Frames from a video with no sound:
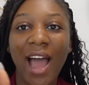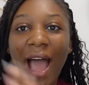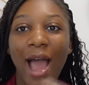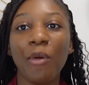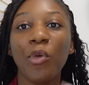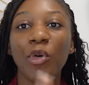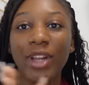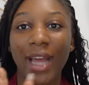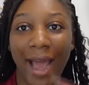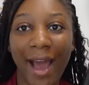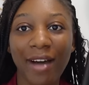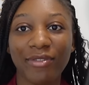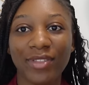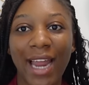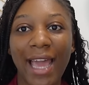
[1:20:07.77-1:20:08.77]
I would
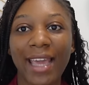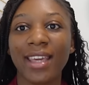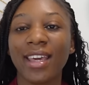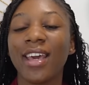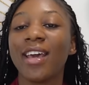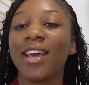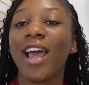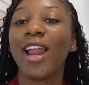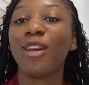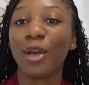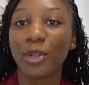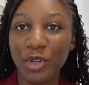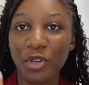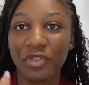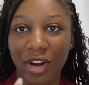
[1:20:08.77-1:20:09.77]
have like a
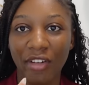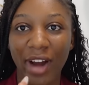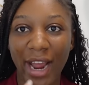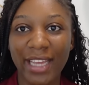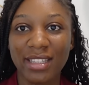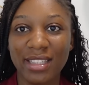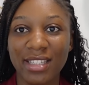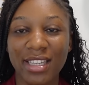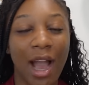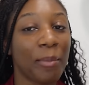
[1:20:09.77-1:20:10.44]
lot of variety.